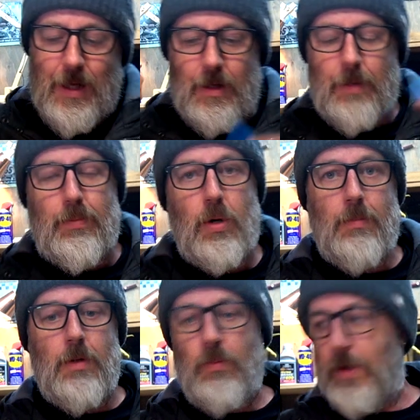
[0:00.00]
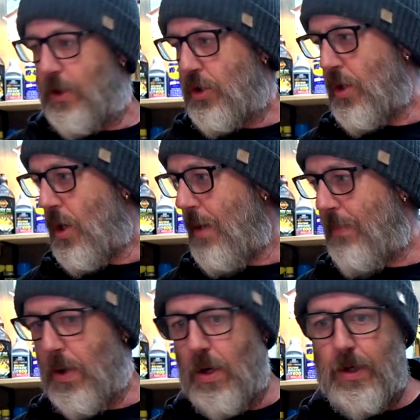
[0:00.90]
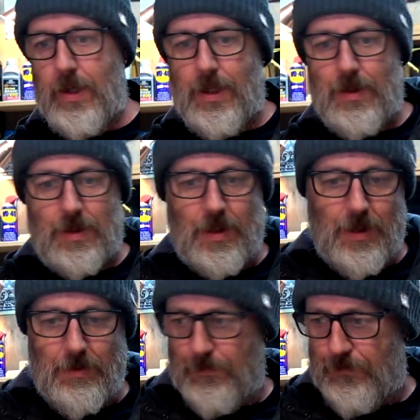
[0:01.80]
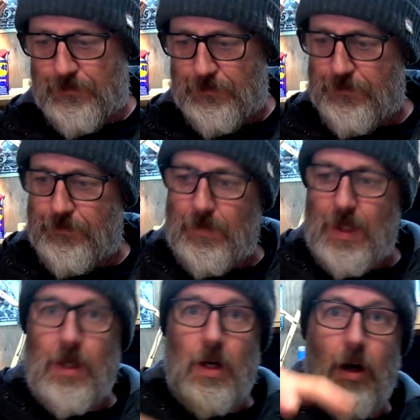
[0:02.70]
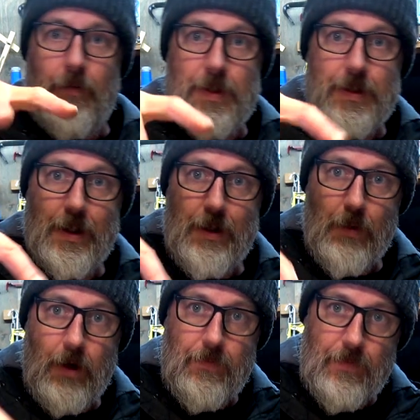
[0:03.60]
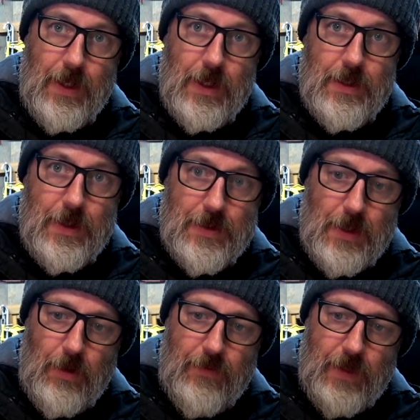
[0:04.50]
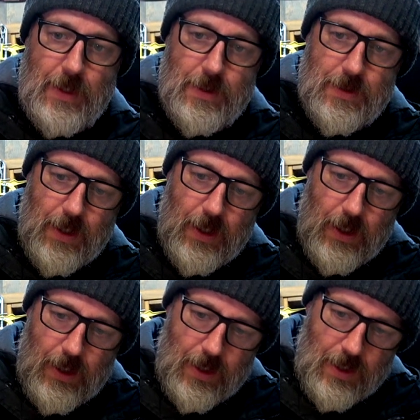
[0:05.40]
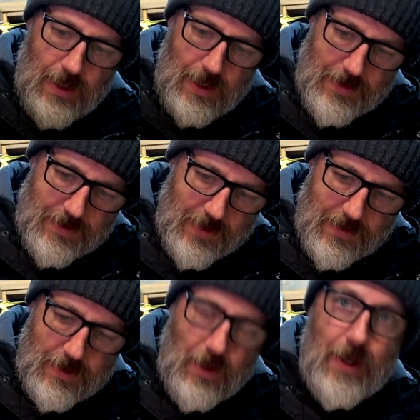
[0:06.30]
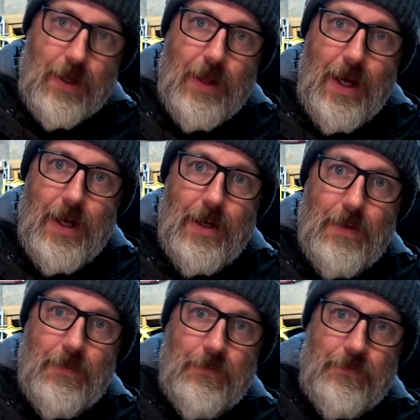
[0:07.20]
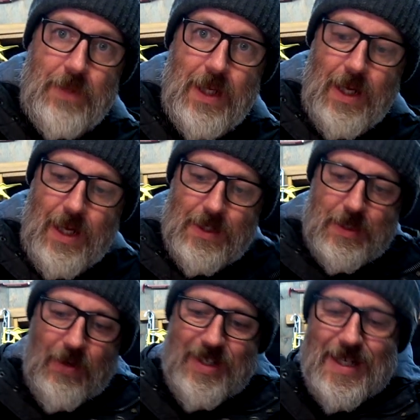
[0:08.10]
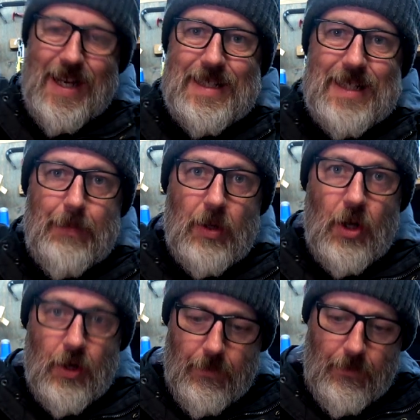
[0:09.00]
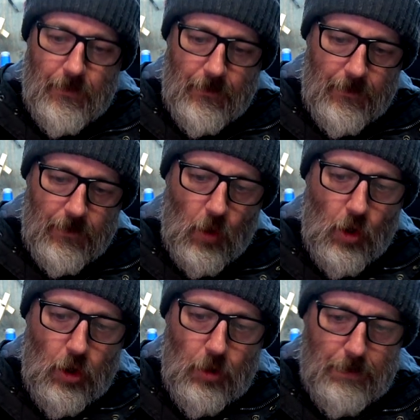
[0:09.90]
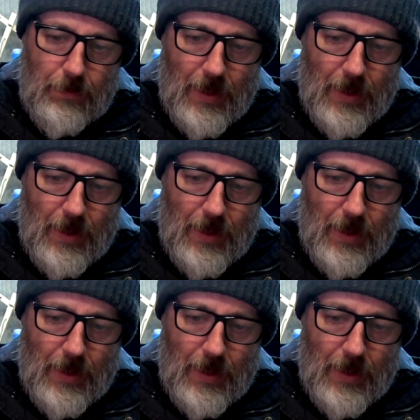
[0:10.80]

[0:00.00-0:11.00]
The problem with a tripod is that obviously my fingers, as you can see my fingers, it sits like that. So it takes up a lot of floor